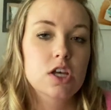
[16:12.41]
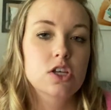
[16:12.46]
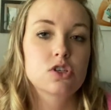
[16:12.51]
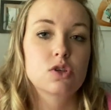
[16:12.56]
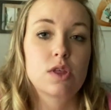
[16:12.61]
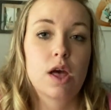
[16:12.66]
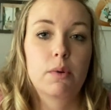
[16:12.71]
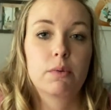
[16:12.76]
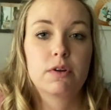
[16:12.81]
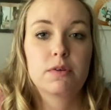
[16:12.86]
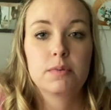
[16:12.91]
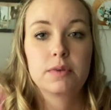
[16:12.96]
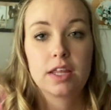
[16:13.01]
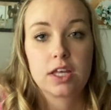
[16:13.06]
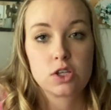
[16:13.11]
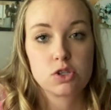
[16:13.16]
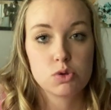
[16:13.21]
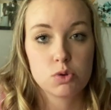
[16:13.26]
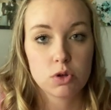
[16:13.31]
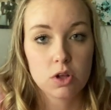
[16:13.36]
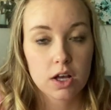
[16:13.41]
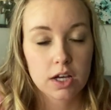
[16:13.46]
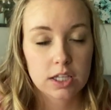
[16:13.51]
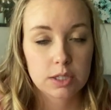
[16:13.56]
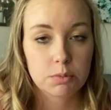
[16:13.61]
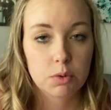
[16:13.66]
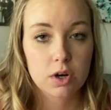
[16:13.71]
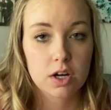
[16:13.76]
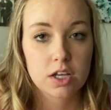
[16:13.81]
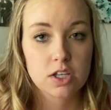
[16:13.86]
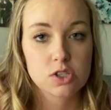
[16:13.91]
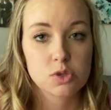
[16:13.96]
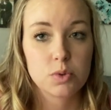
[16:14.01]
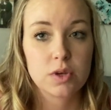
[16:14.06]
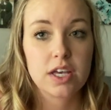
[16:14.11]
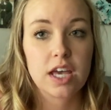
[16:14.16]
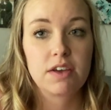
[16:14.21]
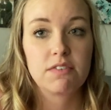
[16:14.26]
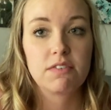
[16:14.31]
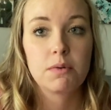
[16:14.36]
So that would have been like two o'clock in the morning. So
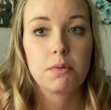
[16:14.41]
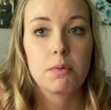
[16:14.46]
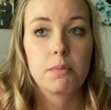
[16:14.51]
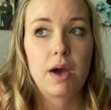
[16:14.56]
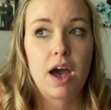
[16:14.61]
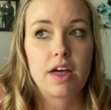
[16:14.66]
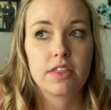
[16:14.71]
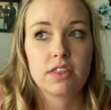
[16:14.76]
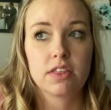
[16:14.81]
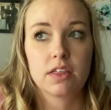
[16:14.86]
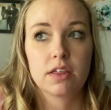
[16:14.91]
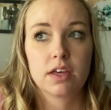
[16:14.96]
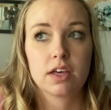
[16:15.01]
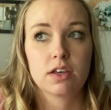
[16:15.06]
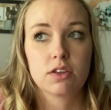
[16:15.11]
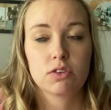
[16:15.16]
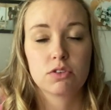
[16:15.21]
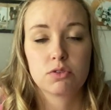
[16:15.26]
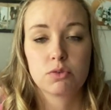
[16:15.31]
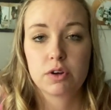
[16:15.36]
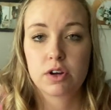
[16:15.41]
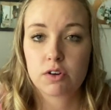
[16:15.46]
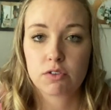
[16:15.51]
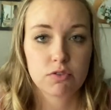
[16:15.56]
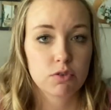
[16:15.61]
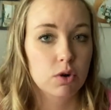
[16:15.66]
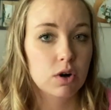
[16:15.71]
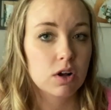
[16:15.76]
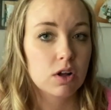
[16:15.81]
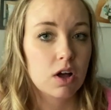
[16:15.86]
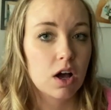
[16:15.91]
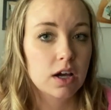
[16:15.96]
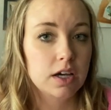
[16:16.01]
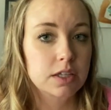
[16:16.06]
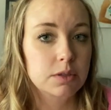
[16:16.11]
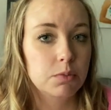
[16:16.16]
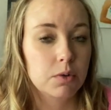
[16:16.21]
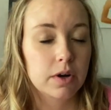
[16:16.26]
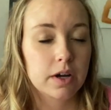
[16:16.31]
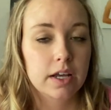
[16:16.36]
we gave him a bath at like three or four o'clock
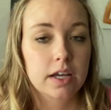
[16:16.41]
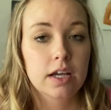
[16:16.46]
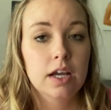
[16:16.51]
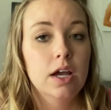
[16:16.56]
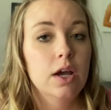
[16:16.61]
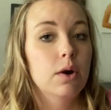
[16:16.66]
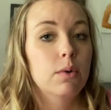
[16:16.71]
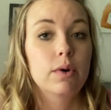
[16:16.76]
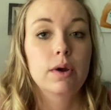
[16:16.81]
in the morning.